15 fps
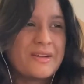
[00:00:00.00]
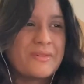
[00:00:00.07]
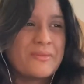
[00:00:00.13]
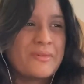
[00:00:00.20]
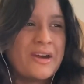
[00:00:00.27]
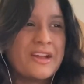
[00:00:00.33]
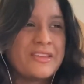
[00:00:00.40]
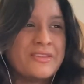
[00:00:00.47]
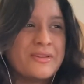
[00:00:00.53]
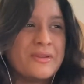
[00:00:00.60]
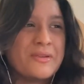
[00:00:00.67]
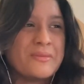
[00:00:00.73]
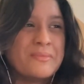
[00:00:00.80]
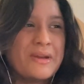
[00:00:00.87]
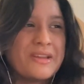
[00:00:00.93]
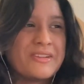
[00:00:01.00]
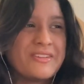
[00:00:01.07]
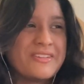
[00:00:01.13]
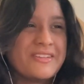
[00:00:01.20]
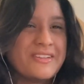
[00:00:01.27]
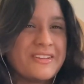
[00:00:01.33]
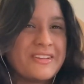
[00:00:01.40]
why you're
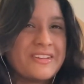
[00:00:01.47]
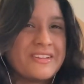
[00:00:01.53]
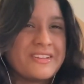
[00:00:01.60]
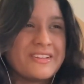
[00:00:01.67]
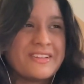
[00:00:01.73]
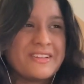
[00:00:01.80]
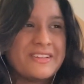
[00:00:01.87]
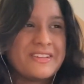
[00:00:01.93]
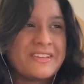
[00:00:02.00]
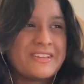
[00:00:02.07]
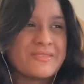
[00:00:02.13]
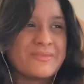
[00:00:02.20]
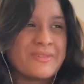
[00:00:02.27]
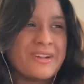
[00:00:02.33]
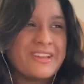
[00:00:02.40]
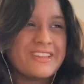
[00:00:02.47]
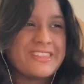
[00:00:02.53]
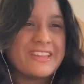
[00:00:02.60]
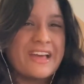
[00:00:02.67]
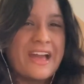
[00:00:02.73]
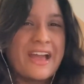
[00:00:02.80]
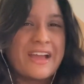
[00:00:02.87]
better. What in
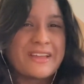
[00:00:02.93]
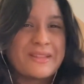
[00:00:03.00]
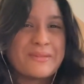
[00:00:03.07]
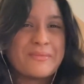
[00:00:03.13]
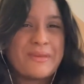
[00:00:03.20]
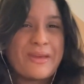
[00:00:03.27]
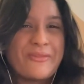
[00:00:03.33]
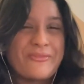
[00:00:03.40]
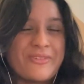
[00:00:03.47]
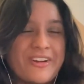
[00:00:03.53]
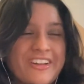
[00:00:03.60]
the anime